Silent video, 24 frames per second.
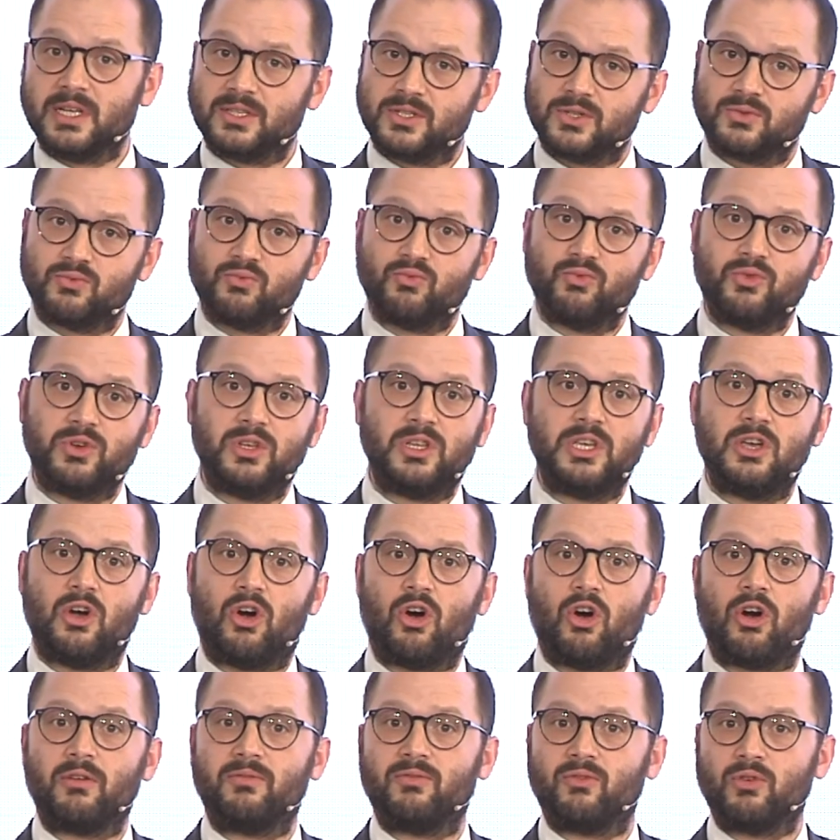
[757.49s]
It's just really
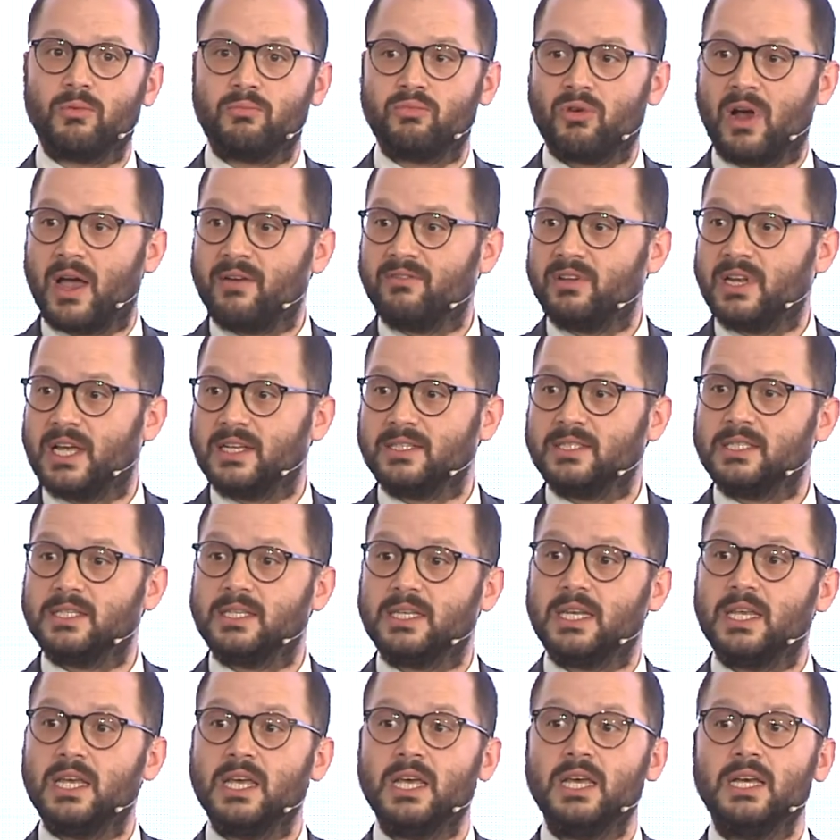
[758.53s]
hard for a private
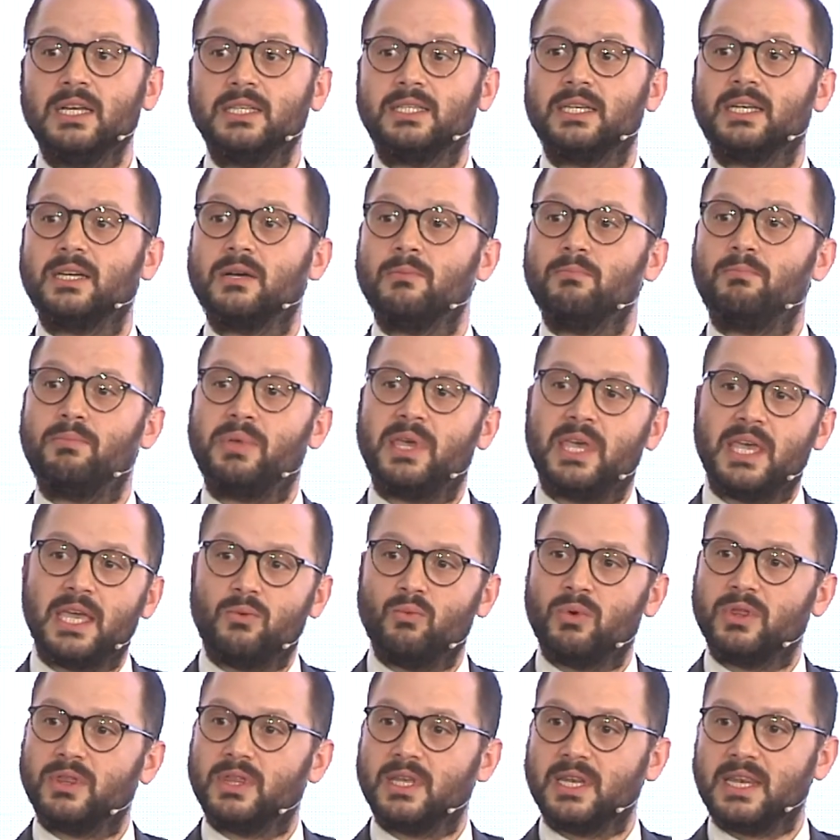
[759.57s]
entity to
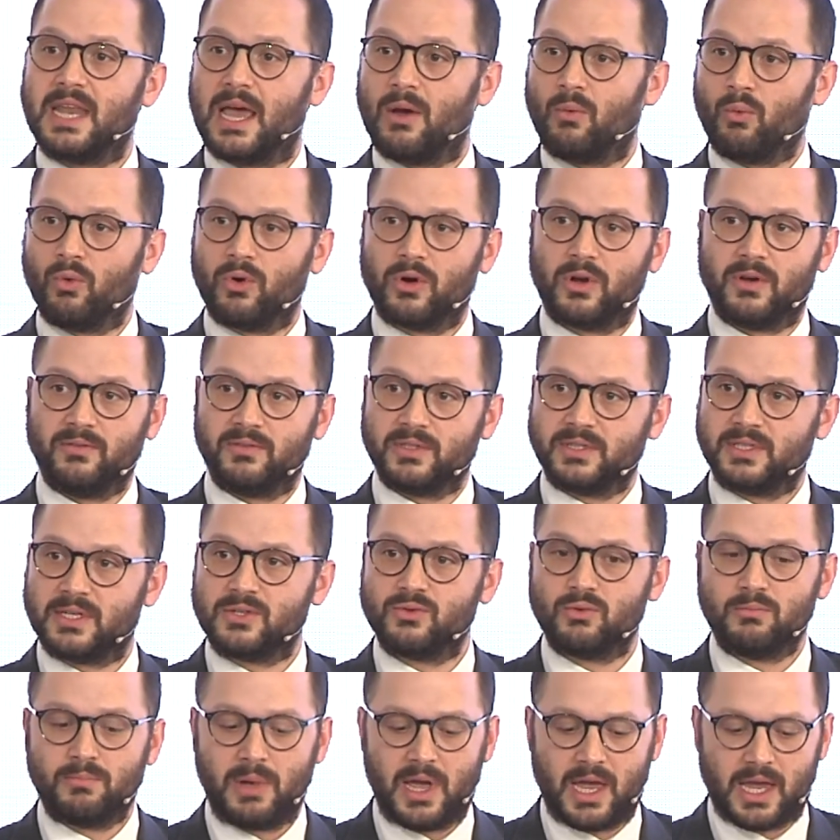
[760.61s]
compete with the network of a
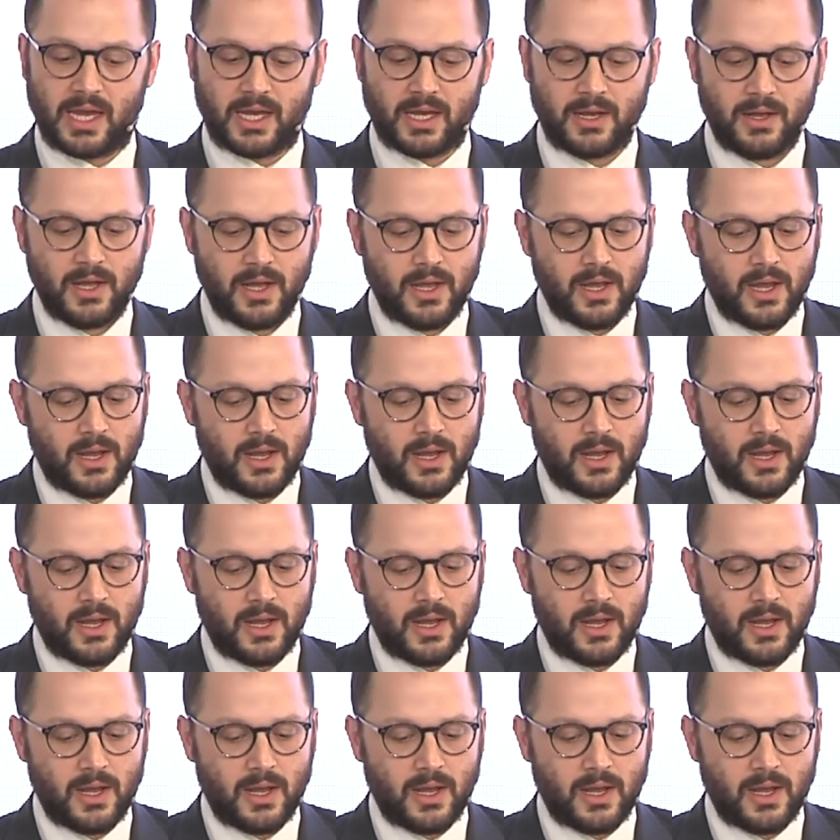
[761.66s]
central bank.